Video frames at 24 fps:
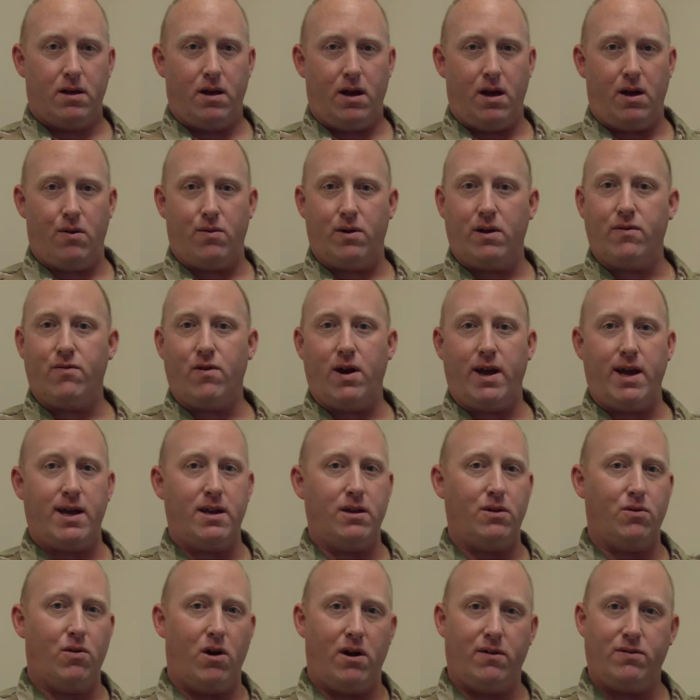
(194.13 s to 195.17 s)
whenever I had
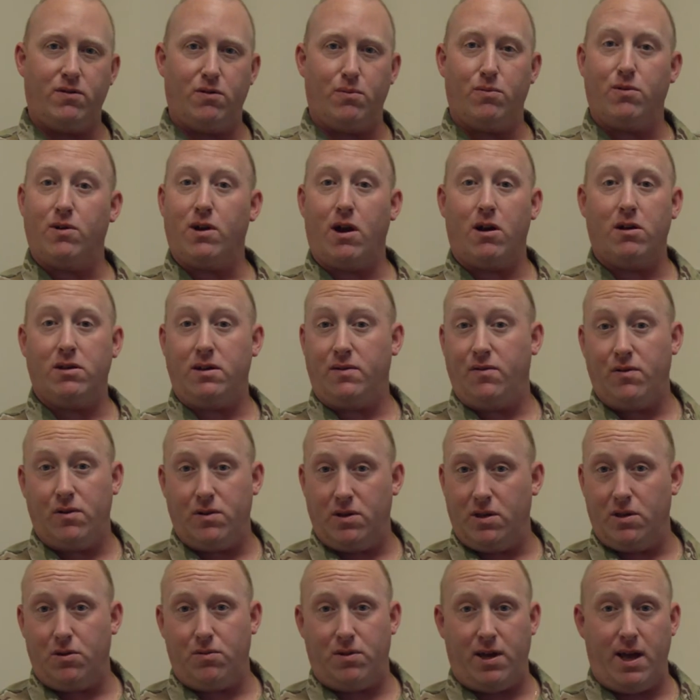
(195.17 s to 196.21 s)
a new officer, regardless if it
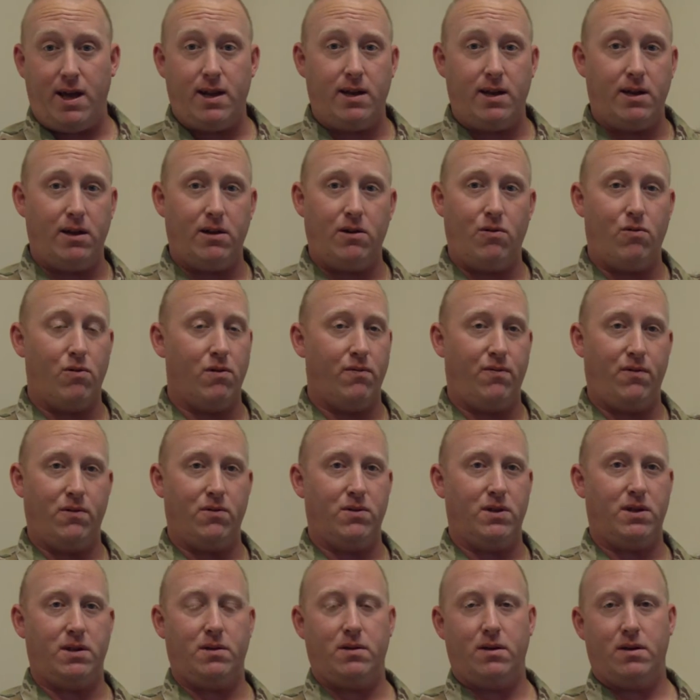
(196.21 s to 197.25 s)
was a lieutenant or if it
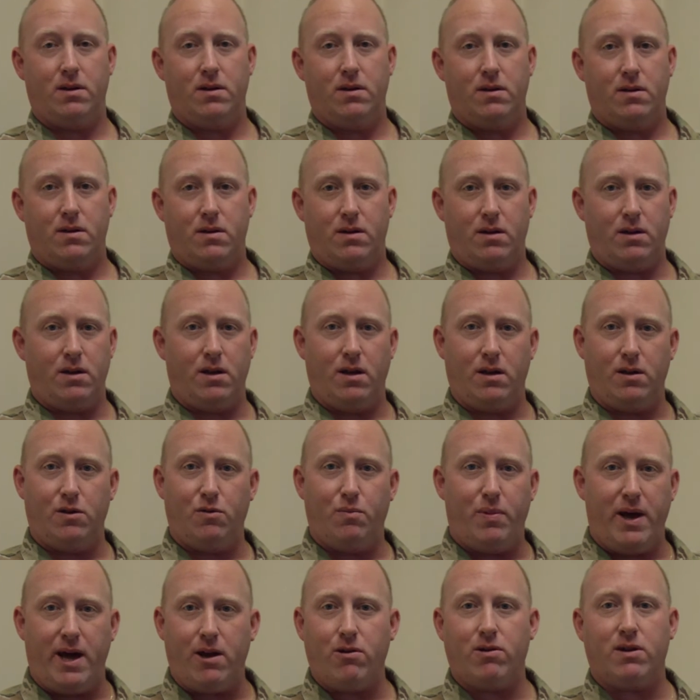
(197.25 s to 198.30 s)
was a new
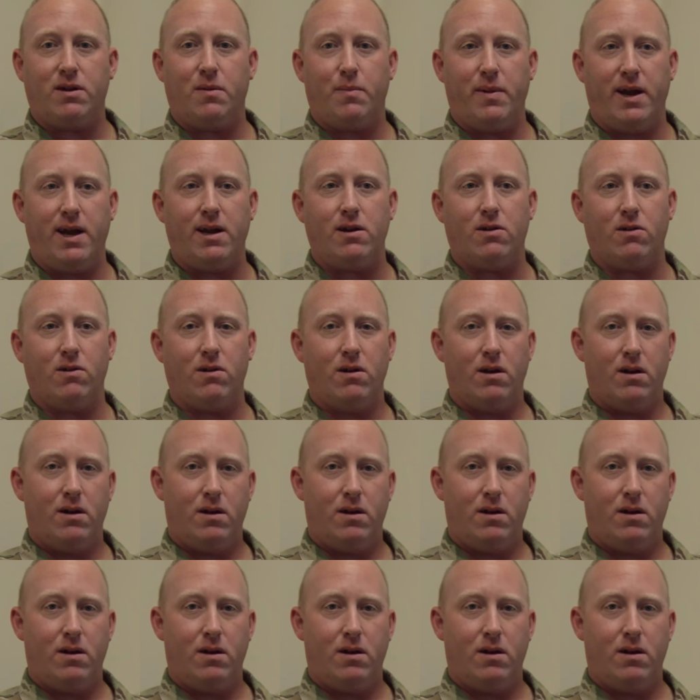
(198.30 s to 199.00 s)
battery commander,